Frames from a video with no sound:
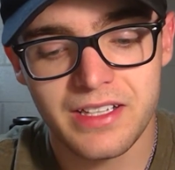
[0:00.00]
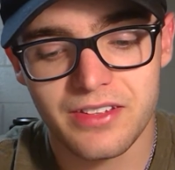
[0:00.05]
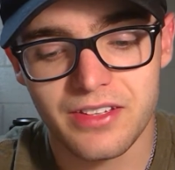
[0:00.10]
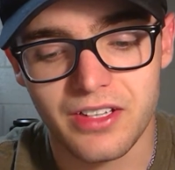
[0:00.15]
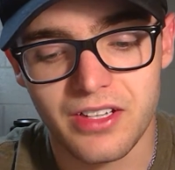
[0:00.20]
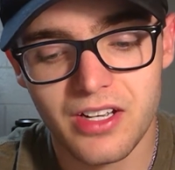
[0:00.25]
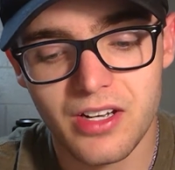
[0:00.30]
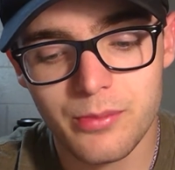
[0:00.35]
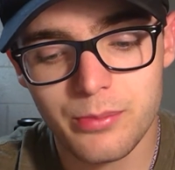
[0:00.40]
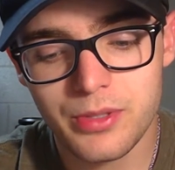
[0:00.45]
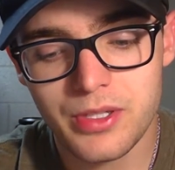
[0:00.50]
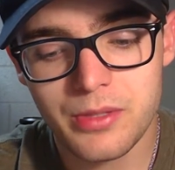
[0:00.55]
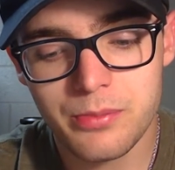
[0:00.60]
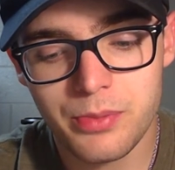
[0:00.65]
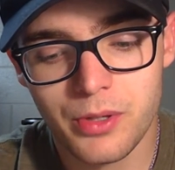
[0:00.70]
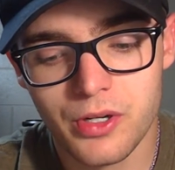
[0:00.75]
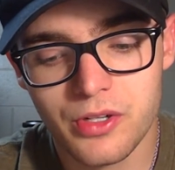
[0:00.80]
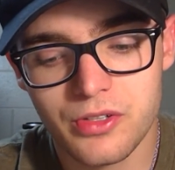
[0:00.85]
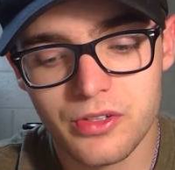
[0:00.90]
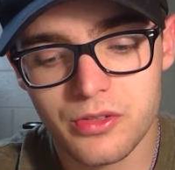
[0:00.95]
The company
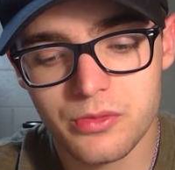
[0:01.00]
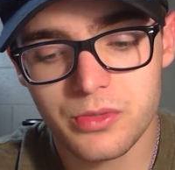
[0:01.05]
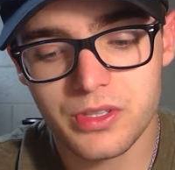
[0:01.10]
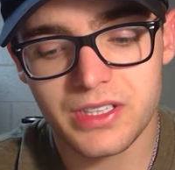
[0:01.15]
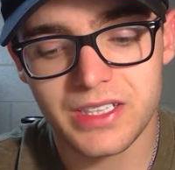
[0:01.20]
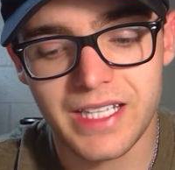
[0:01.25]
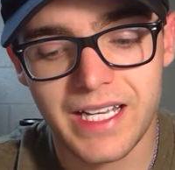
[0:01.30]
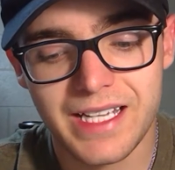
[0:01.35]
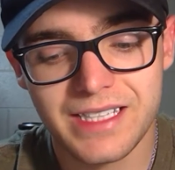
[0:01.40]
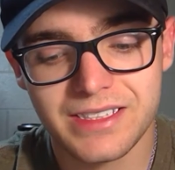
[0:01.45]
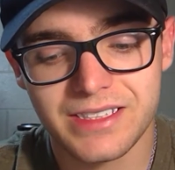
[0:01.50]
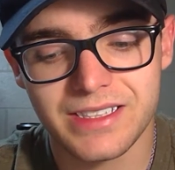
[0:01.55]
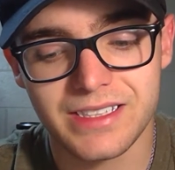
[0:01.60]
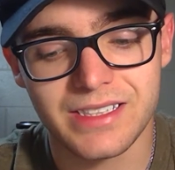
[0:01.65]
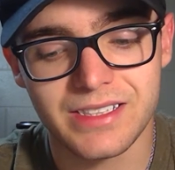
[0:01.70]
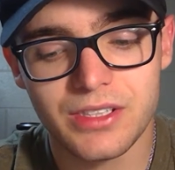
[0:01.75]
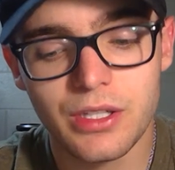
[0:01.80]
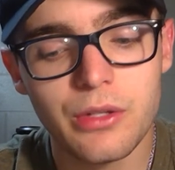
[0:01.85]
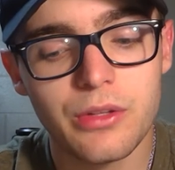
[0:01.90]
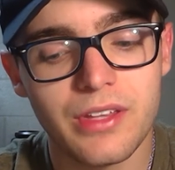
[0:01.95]
partnered with NASA
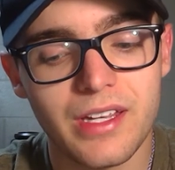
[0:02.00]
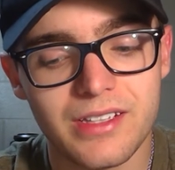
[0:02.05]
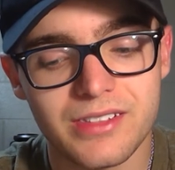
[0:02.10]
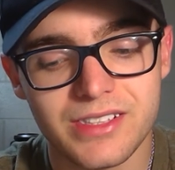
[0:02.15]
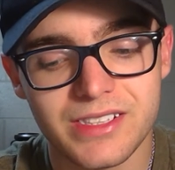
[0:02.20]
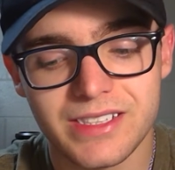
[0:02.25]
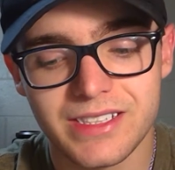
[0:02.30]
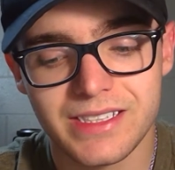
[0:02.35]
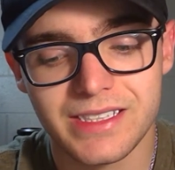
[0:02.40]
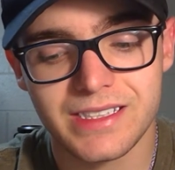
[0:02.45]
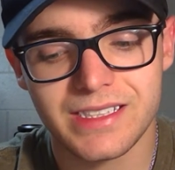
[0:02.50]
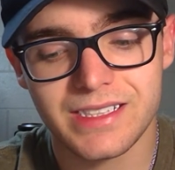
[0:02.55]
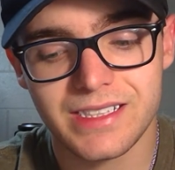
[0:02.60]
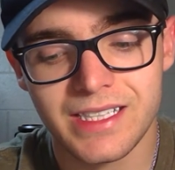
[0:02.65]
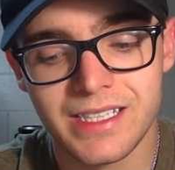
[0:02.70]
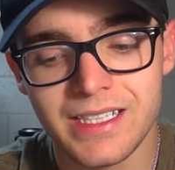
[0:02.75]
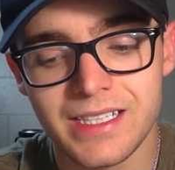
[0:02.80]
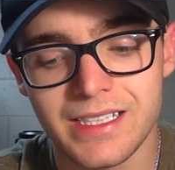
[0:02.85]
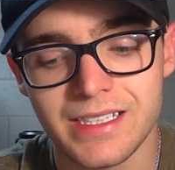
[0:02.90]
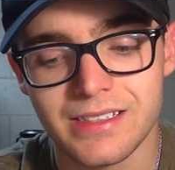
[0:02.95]
in
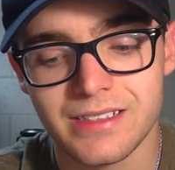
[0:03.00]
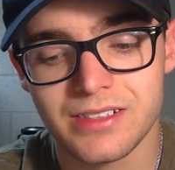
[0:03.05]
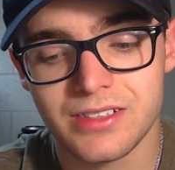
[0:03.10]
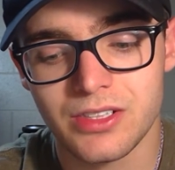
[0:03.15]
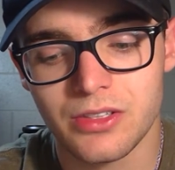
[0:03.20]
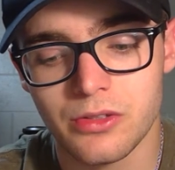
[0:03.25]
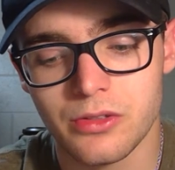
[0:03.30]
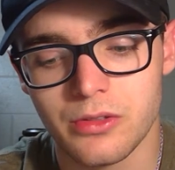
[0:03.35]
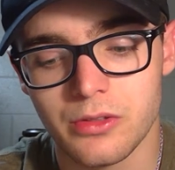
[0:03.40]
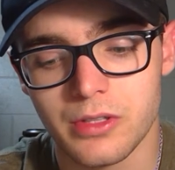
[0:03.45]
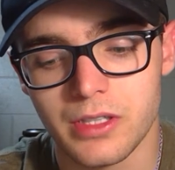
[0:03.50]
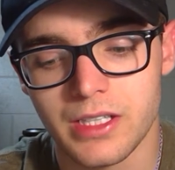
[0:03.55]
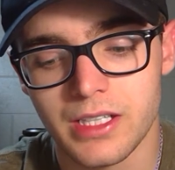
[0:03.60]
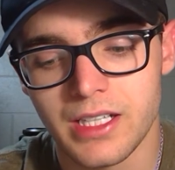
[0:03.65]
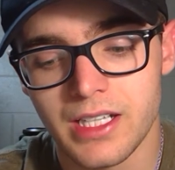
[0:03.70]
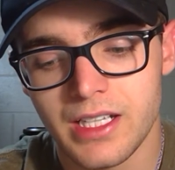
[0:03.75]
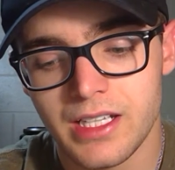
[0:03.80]
2016 to